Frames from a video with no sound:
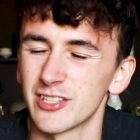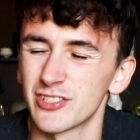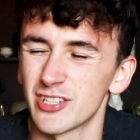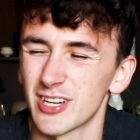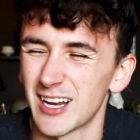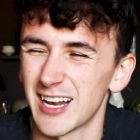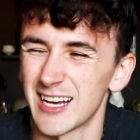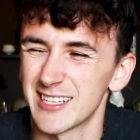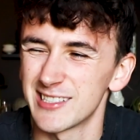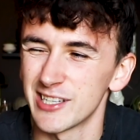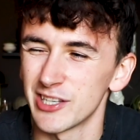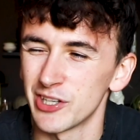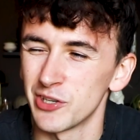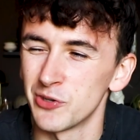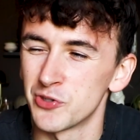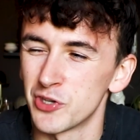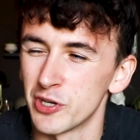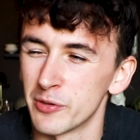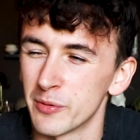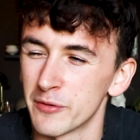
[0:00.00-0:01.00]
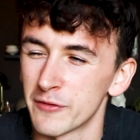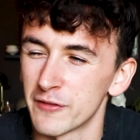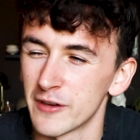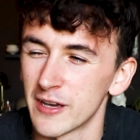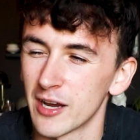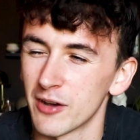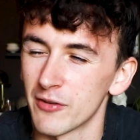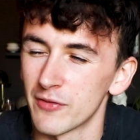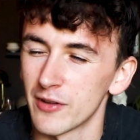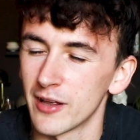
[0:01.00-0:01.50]
Such a classic YouTuber
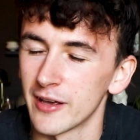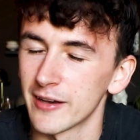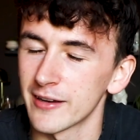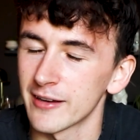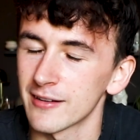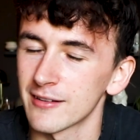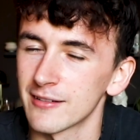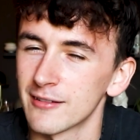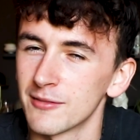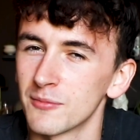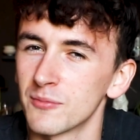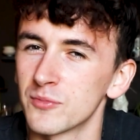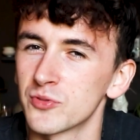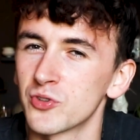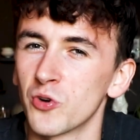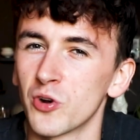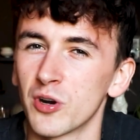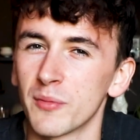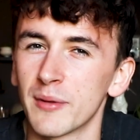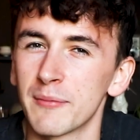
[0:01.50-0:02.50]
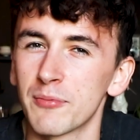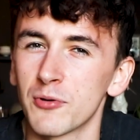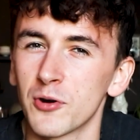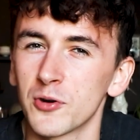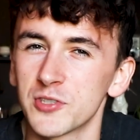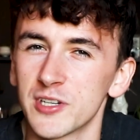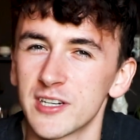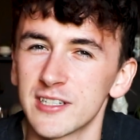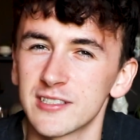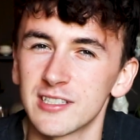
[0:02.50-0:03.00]
thing of like talking about
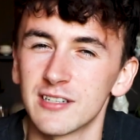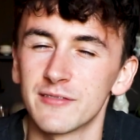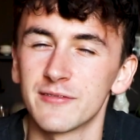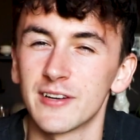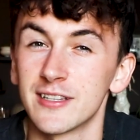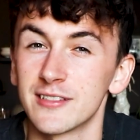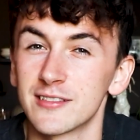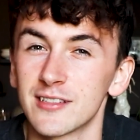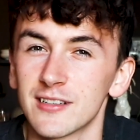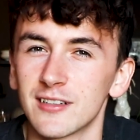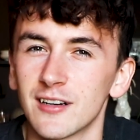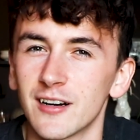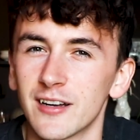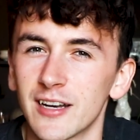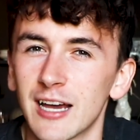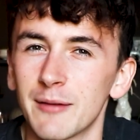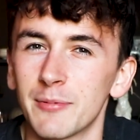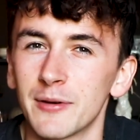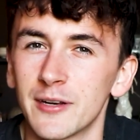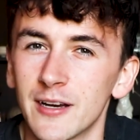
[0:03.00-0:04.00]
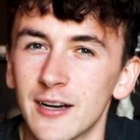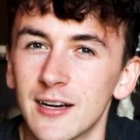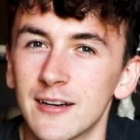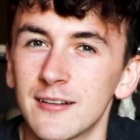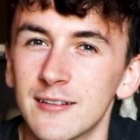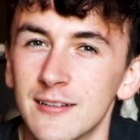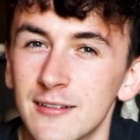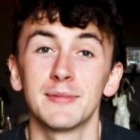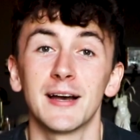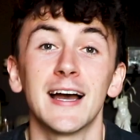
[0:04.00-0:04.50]
projects and events that can't happen, huh?
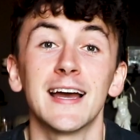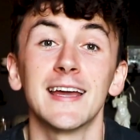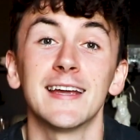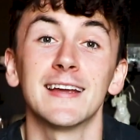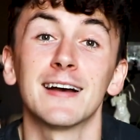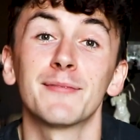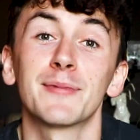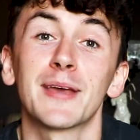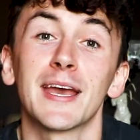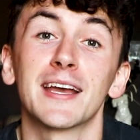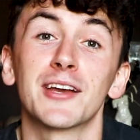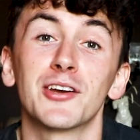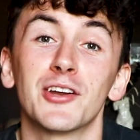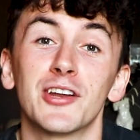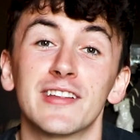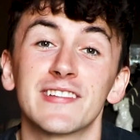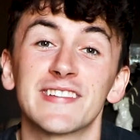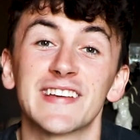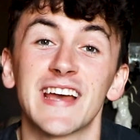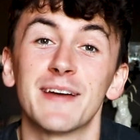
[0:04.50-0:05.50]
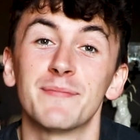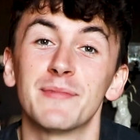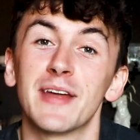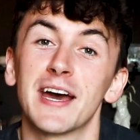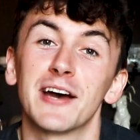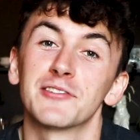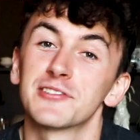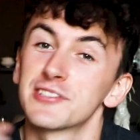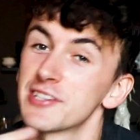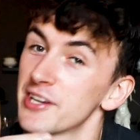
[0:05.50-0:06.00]
But hey, I'm getting good at this game
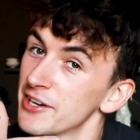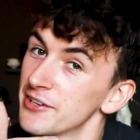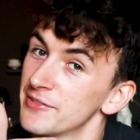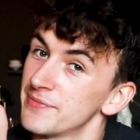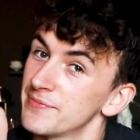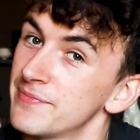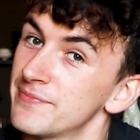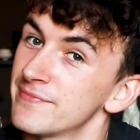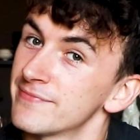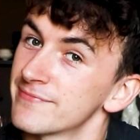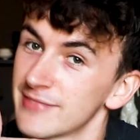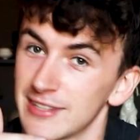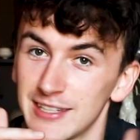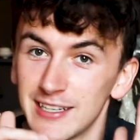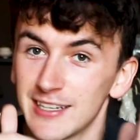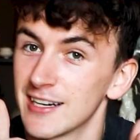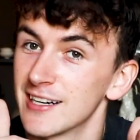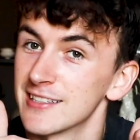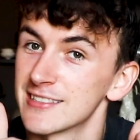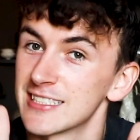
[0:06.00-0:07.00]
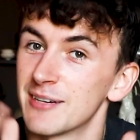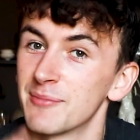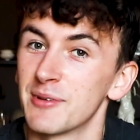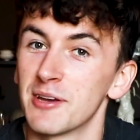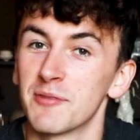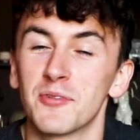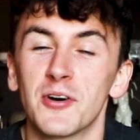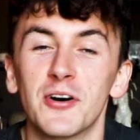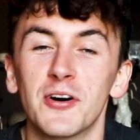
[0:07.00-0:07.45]
now, so you can't tell me I'm